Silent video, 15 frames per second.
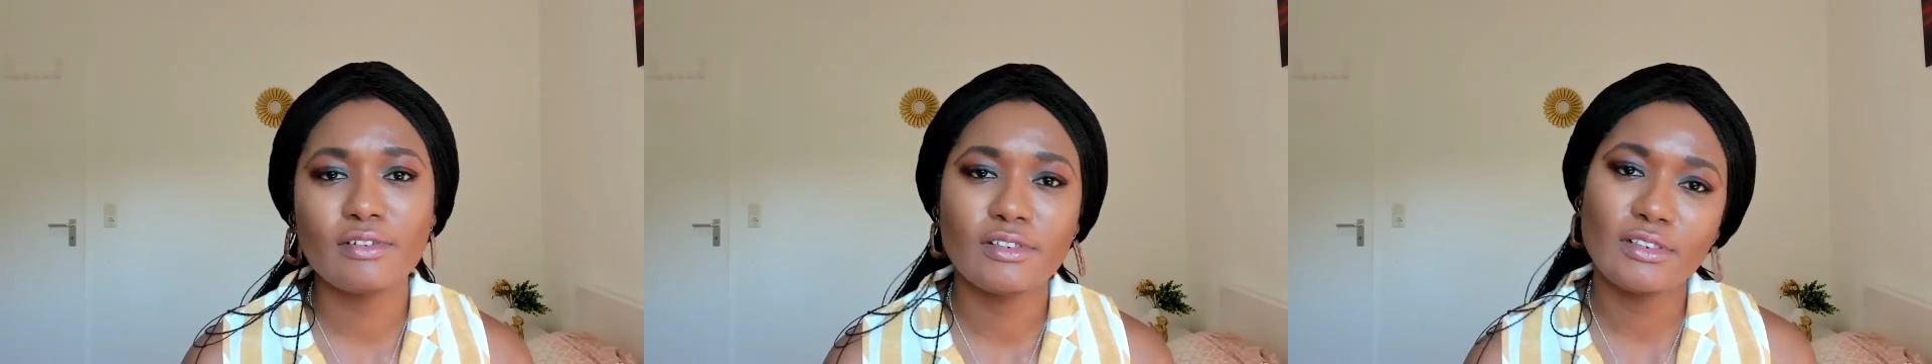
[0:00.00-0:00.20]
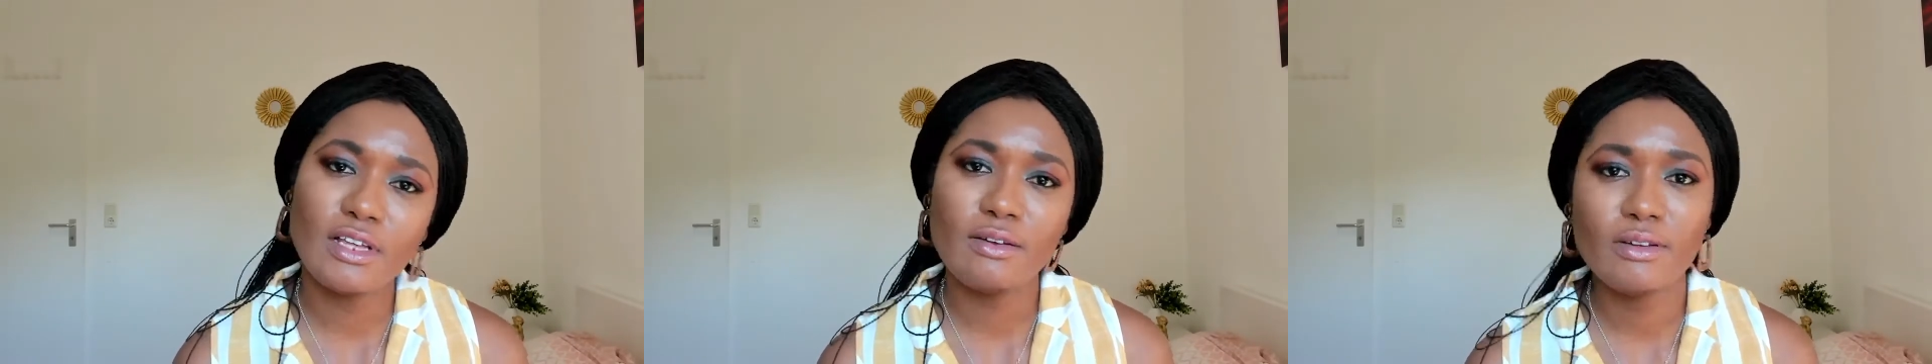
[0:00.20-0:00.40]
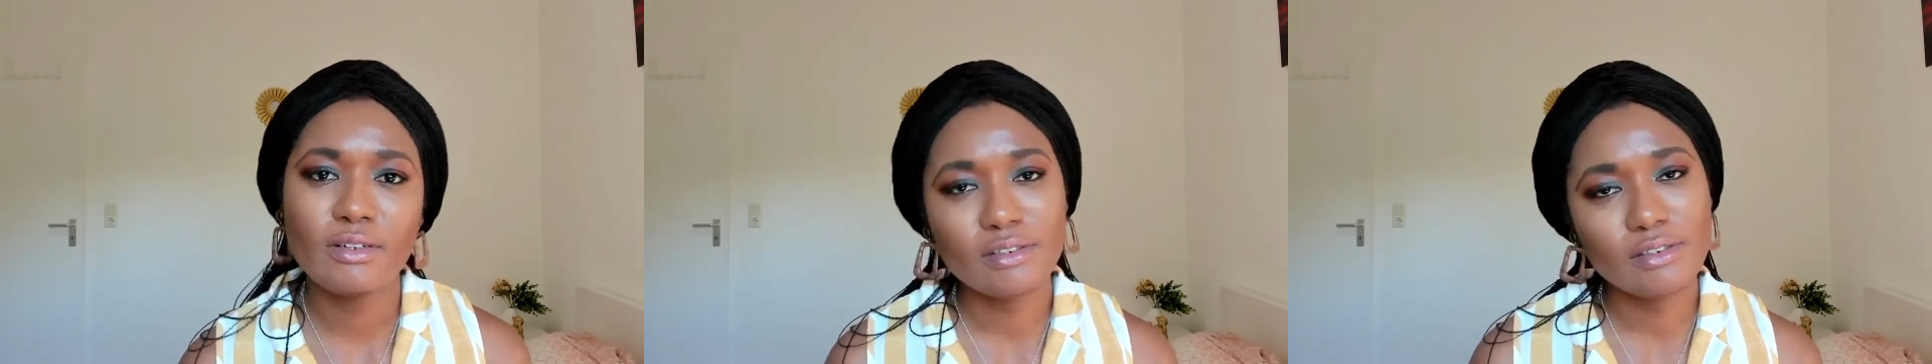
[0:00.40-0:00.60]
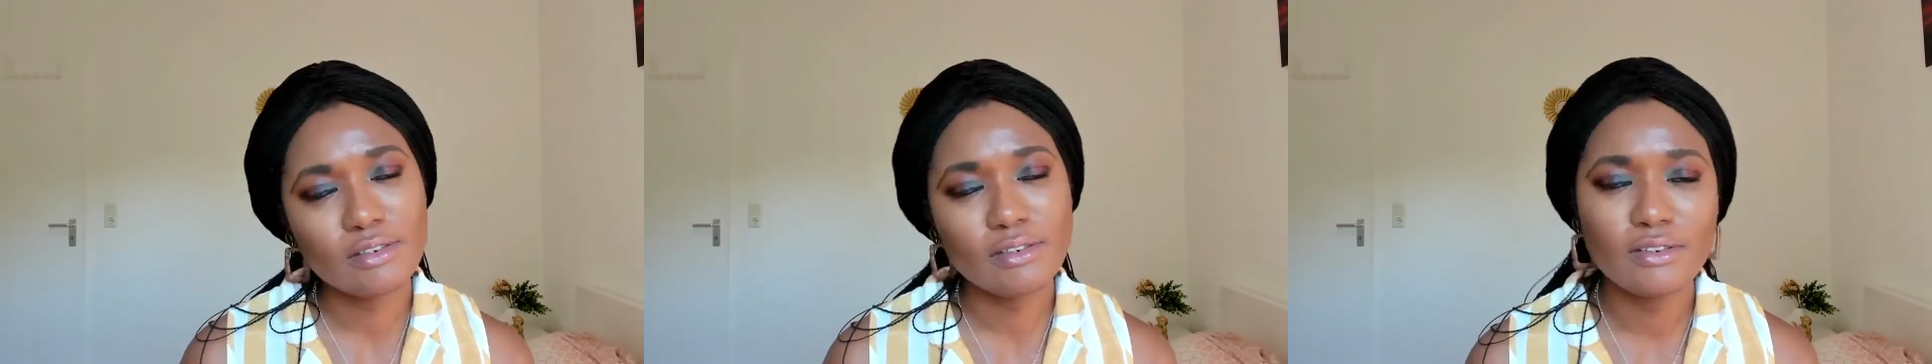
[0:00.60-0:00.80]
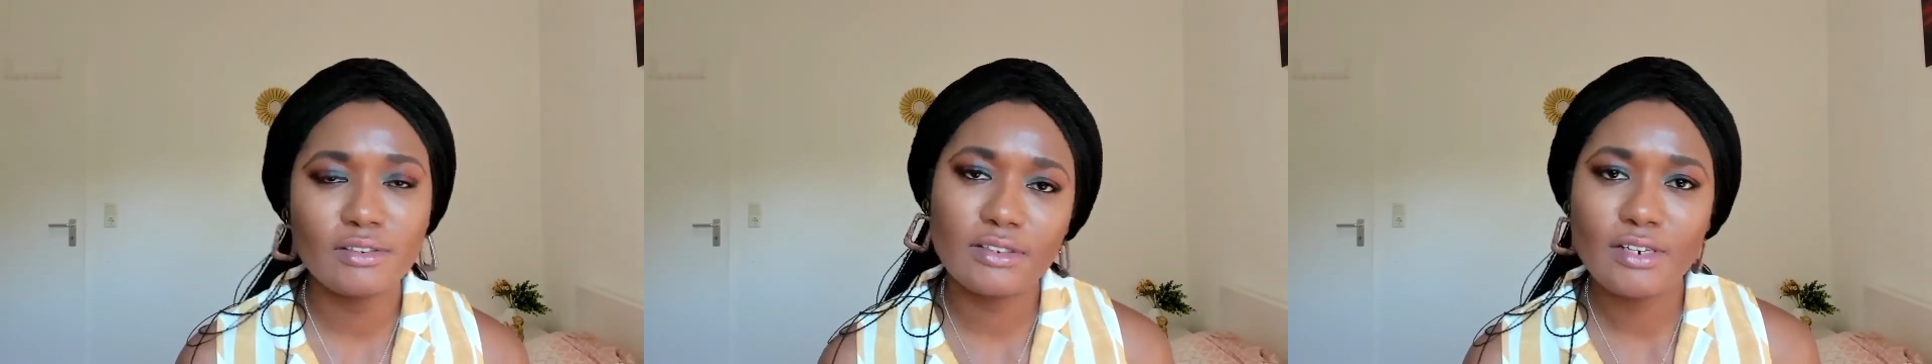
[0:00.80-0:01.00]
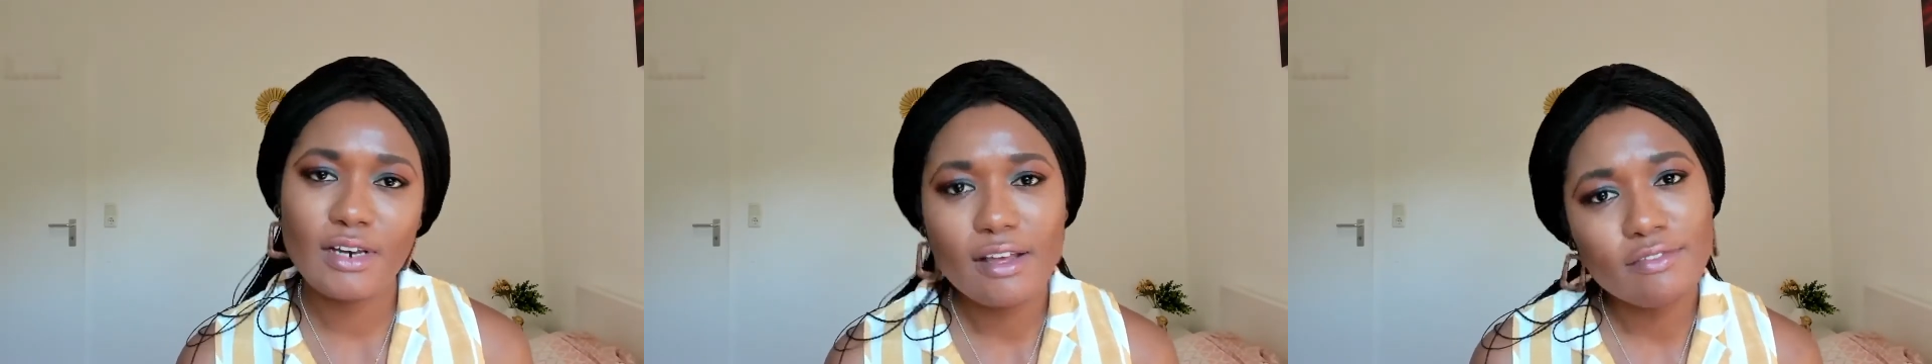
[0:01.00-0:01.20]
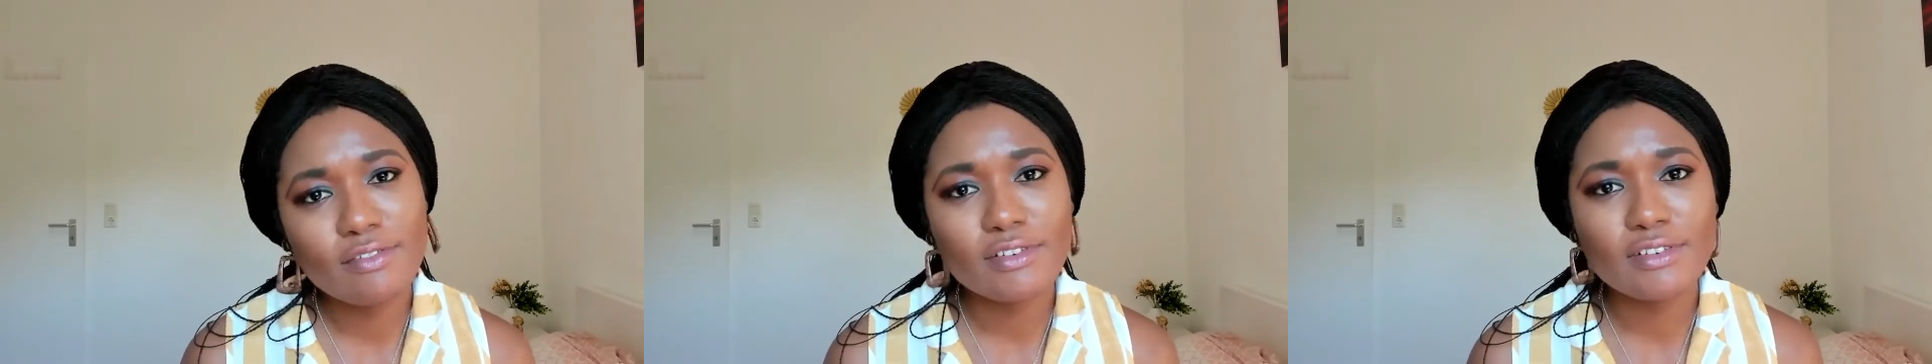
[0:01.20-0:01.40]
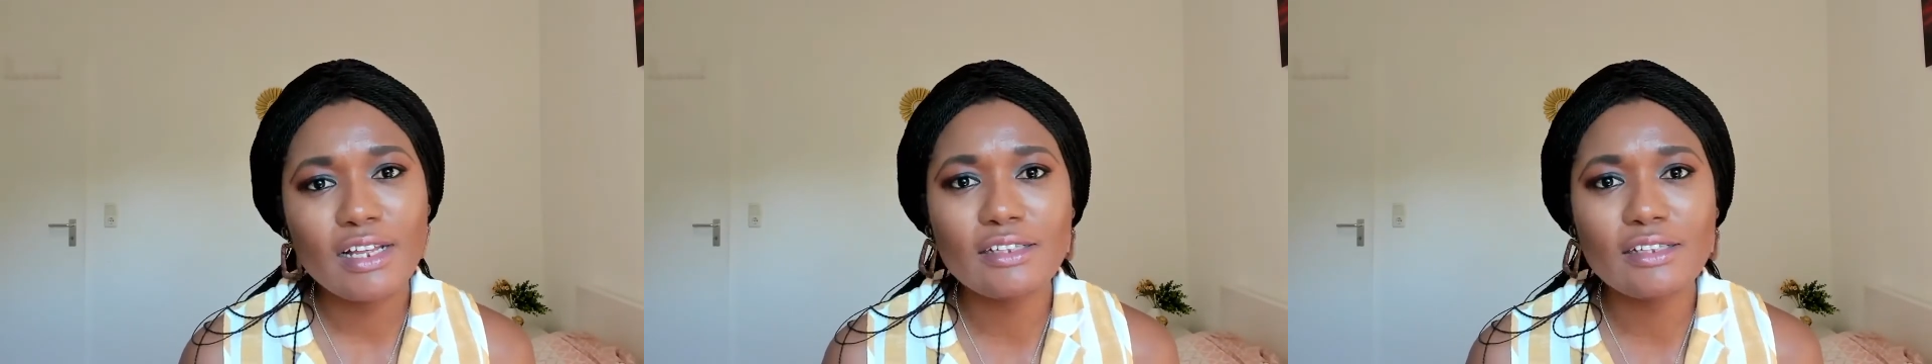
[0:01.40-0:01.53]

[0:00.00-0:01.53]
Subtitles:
Was that was not real life?